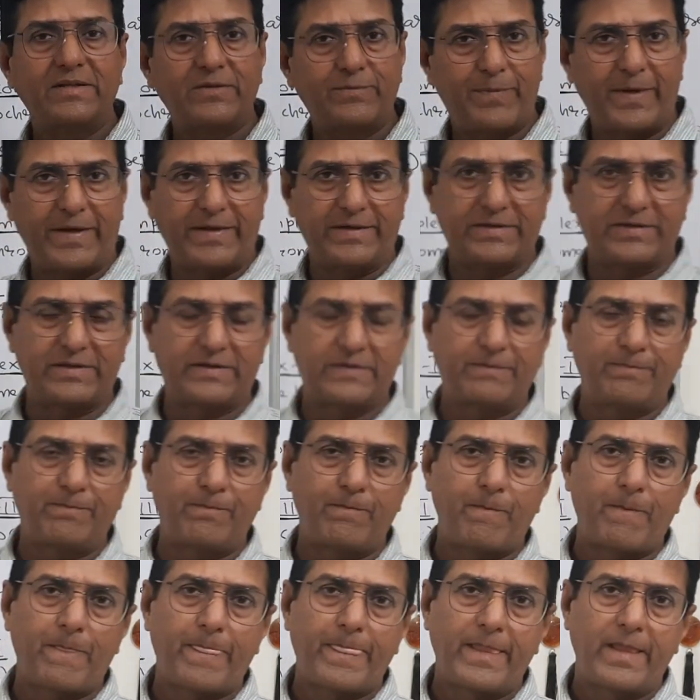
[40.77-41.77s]
space.
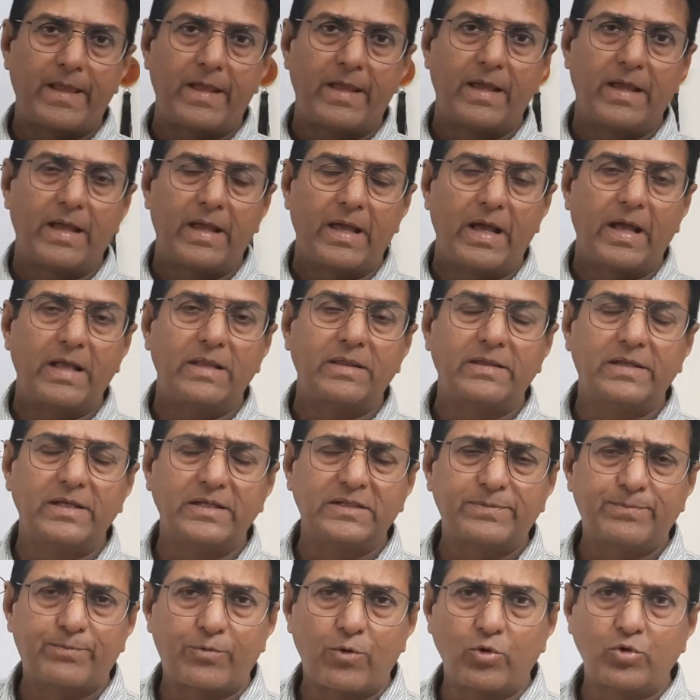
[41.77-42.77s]
And
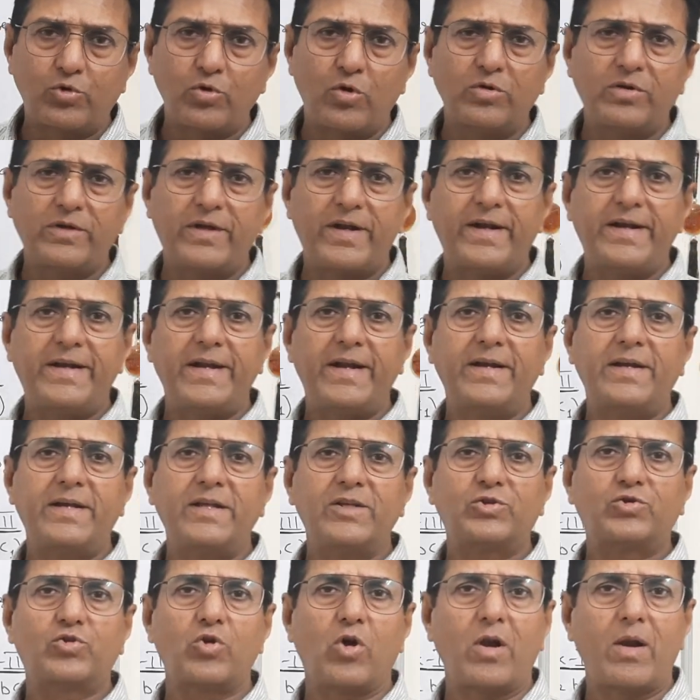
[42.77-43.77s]
this proton gradient
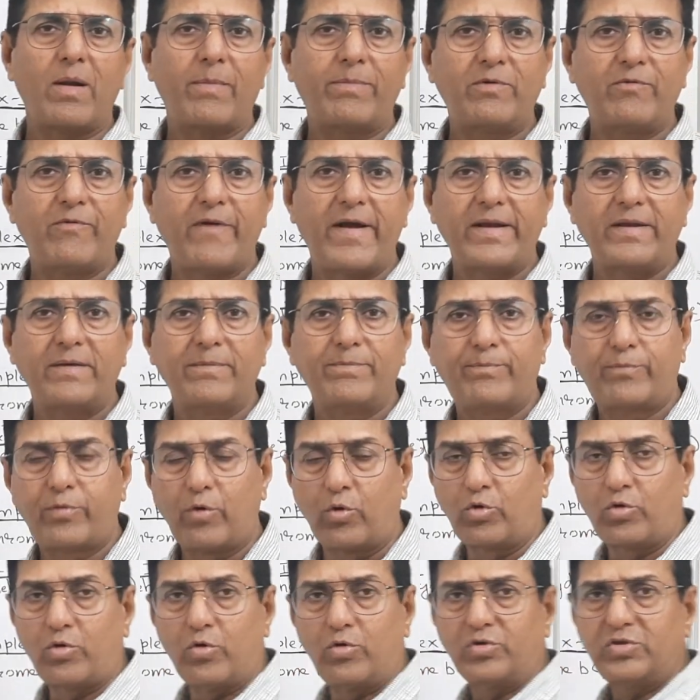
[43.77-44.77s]
is developed when
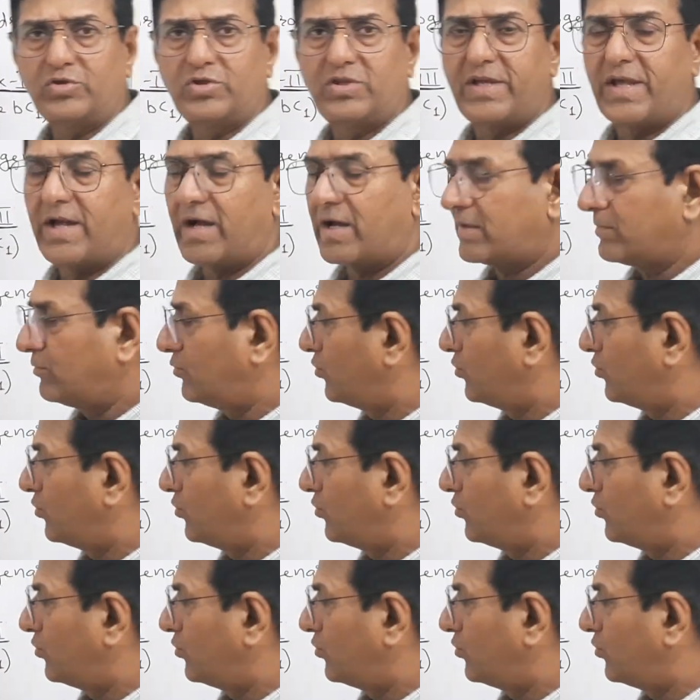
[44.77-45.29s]
protons, they are